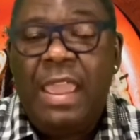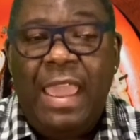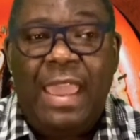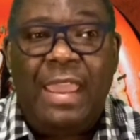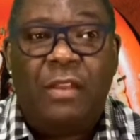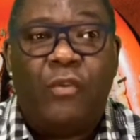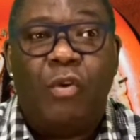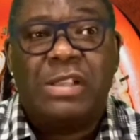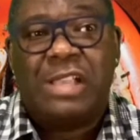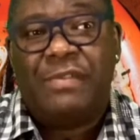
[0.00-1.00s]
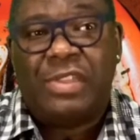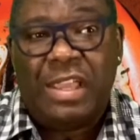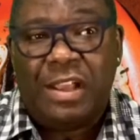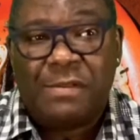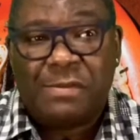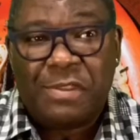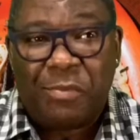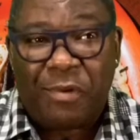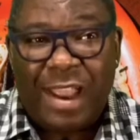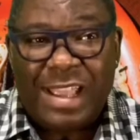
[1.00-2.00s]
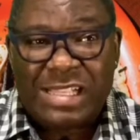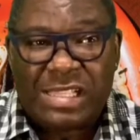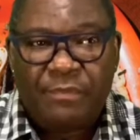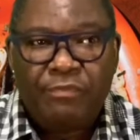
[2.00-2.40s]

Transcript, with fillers: And of course, everything comes with a price.